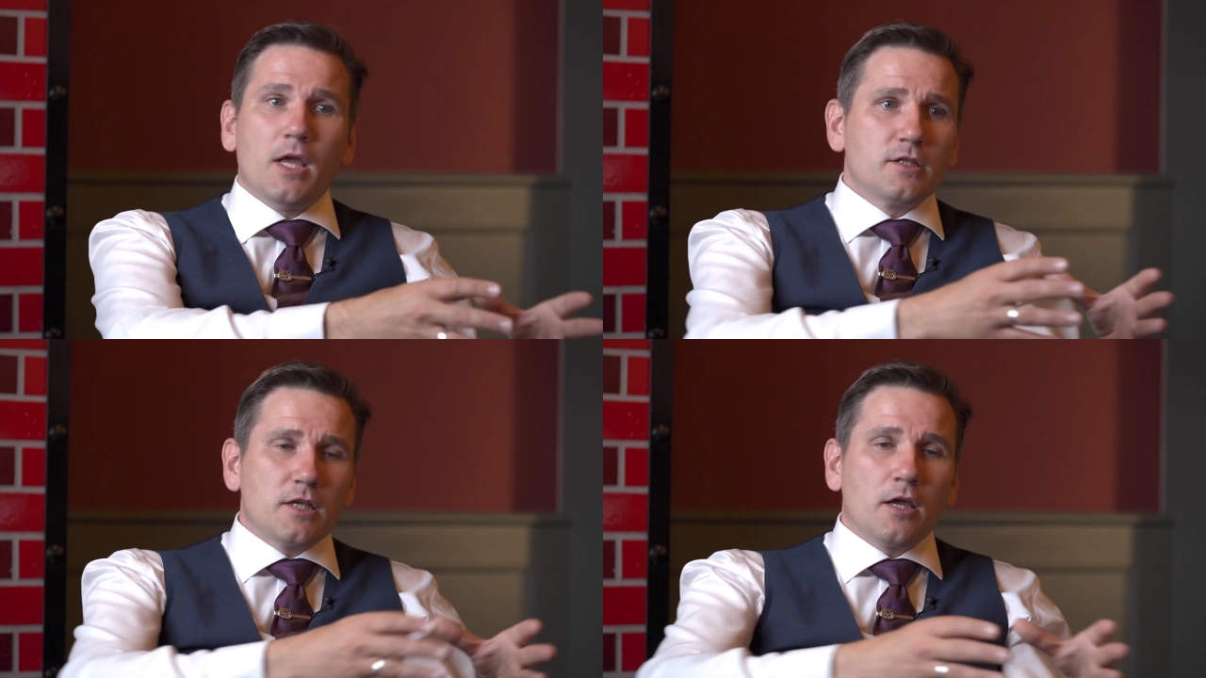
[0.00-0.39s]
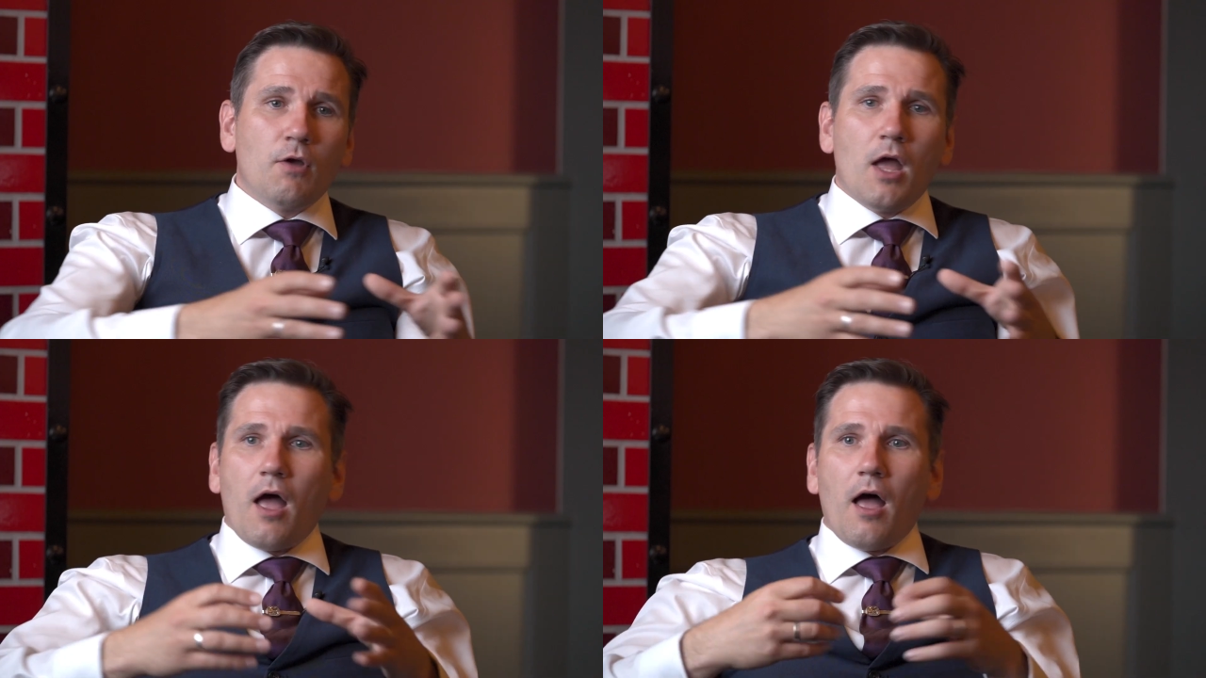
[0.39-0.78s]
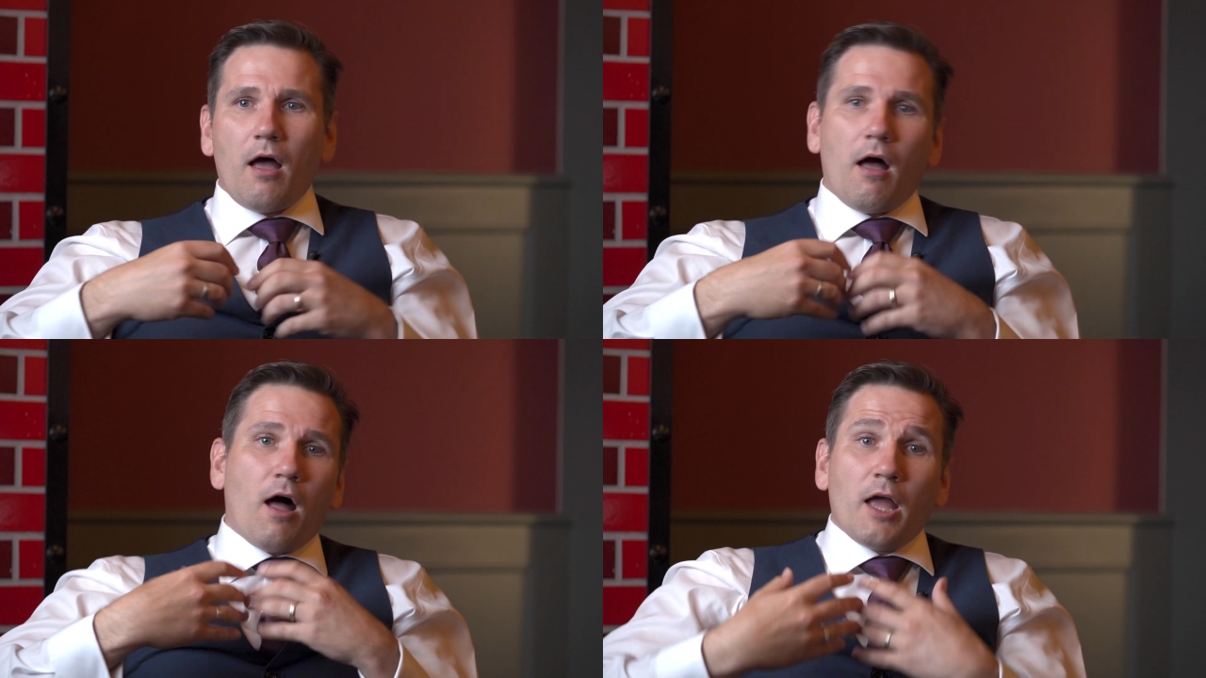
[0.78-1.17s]
So
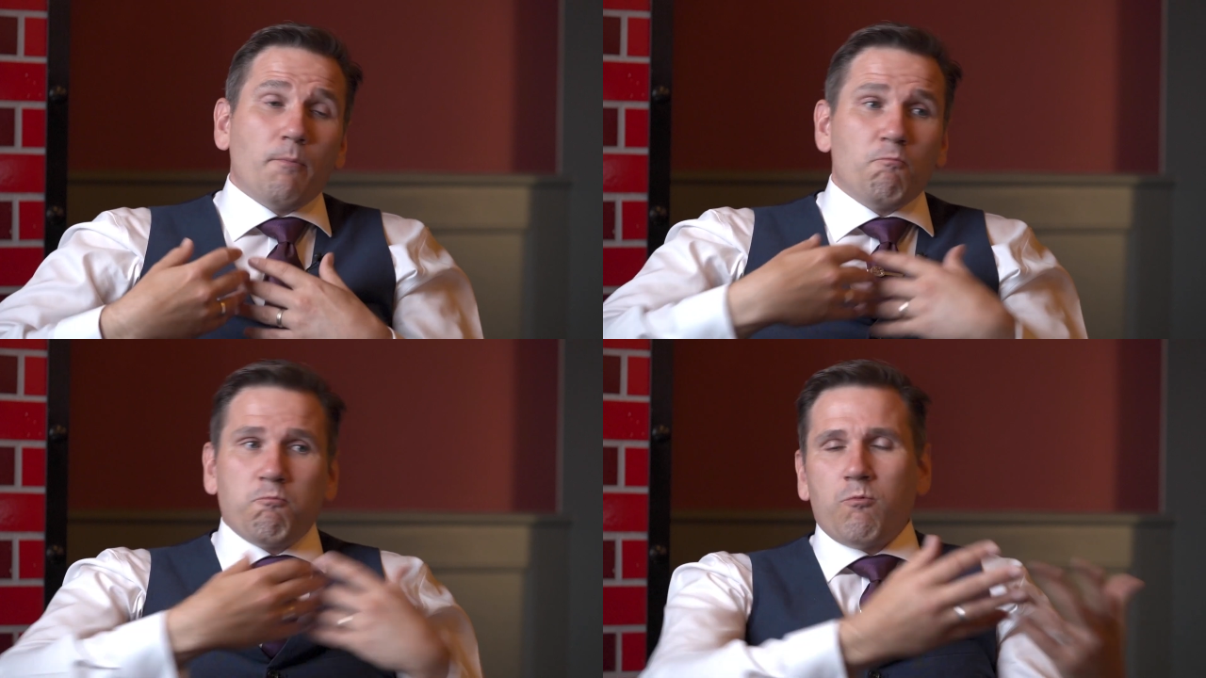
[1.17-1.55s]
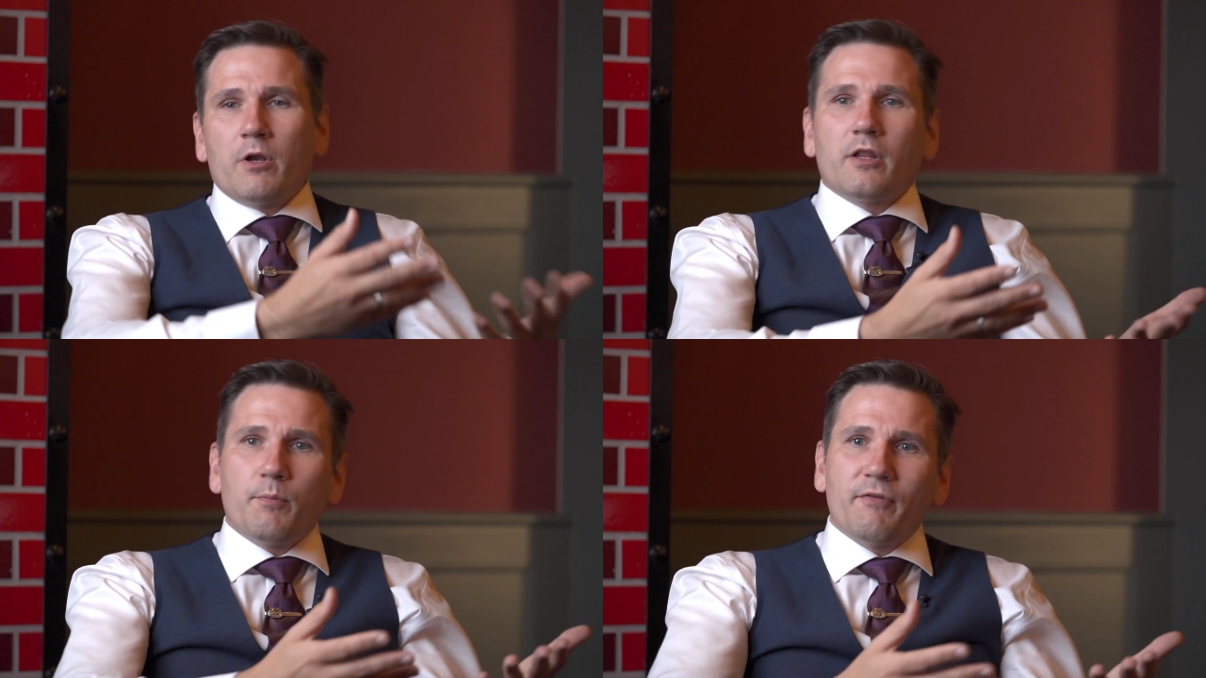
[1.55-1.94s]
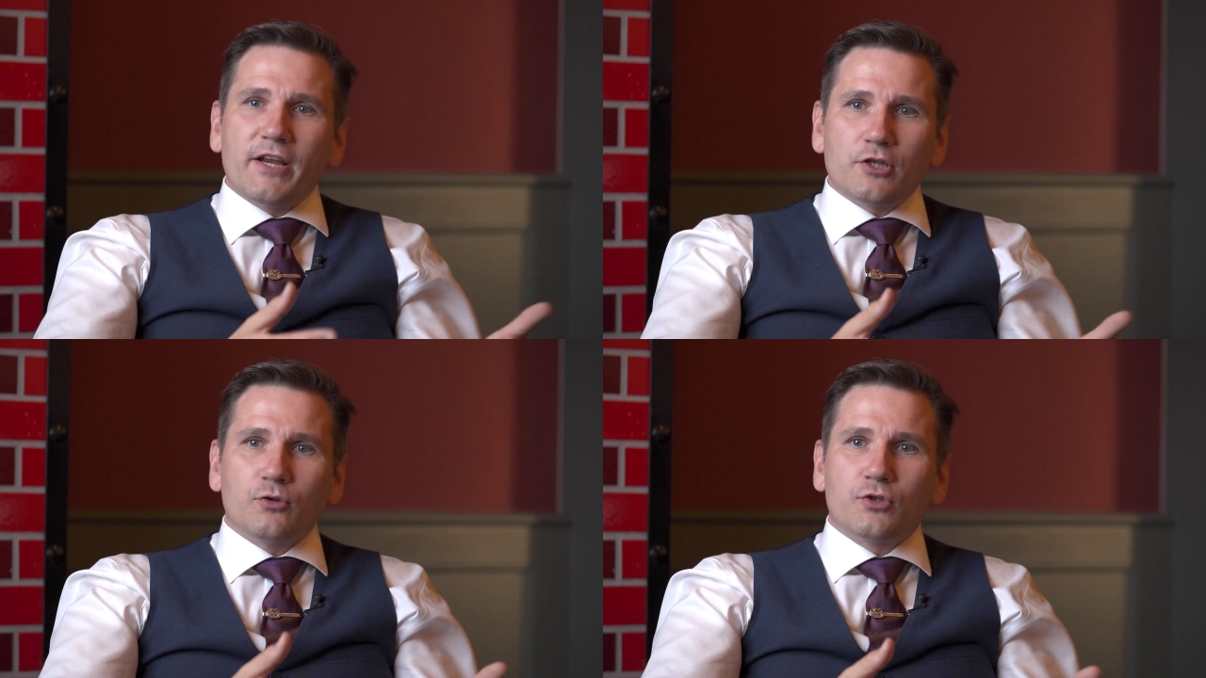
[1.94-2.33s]
I'm one of the
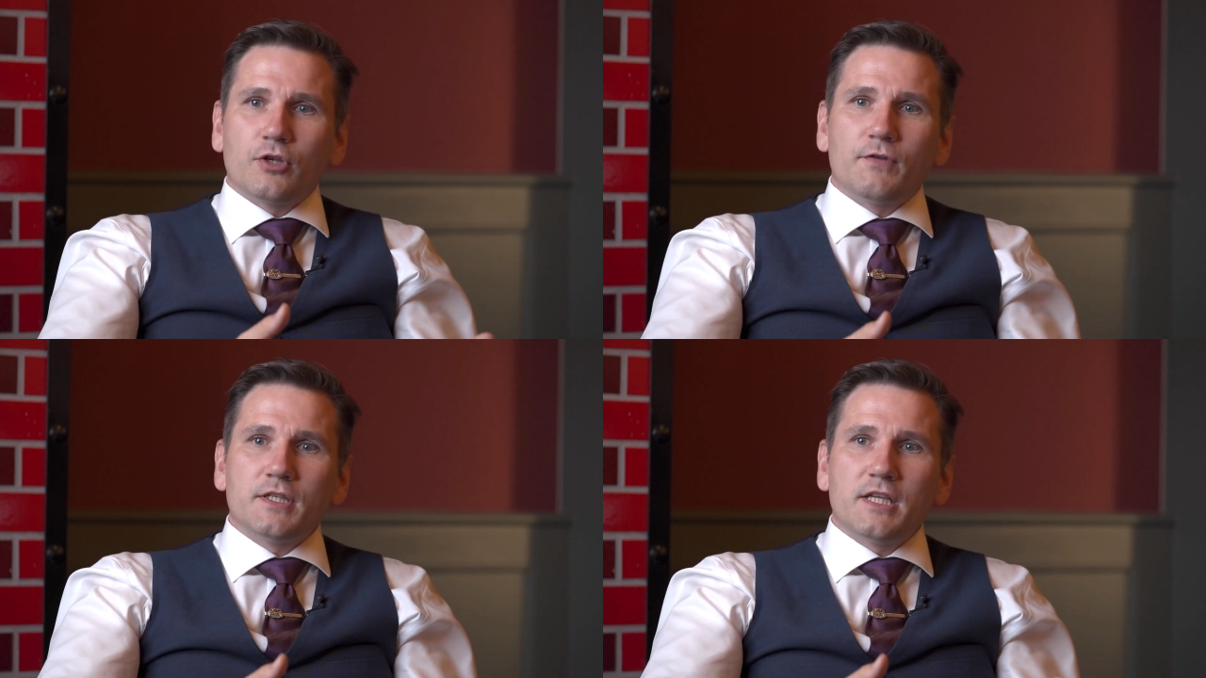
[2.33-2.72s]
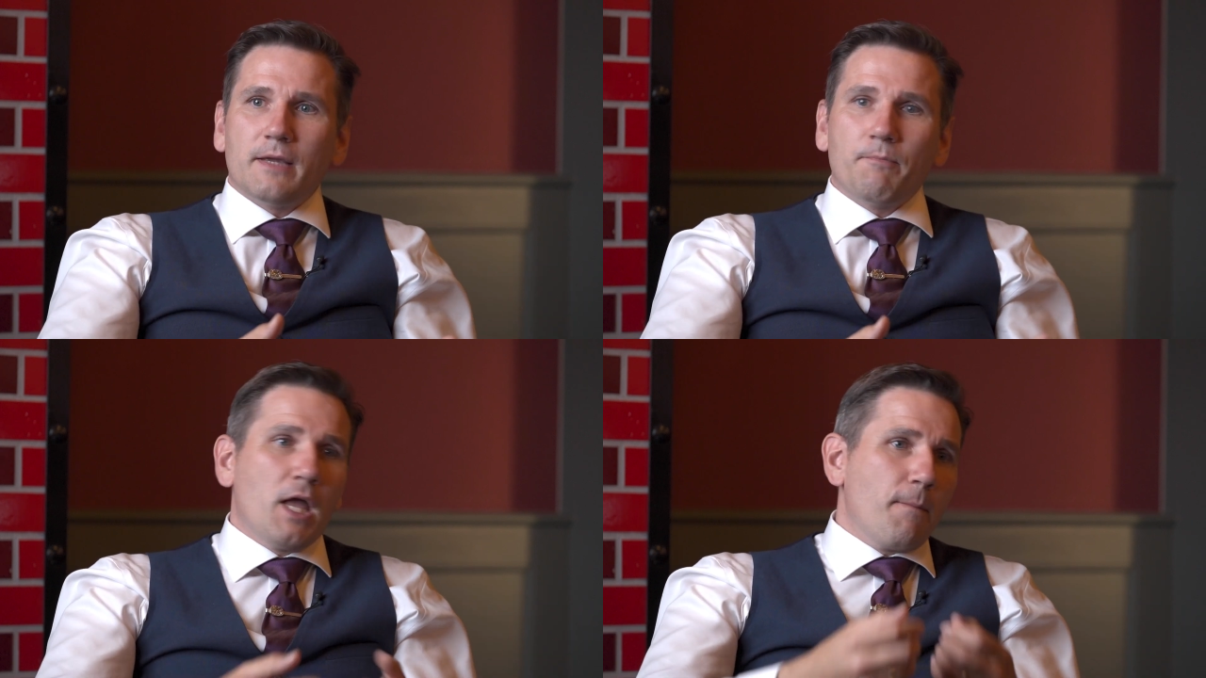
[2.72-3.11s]
professional service team,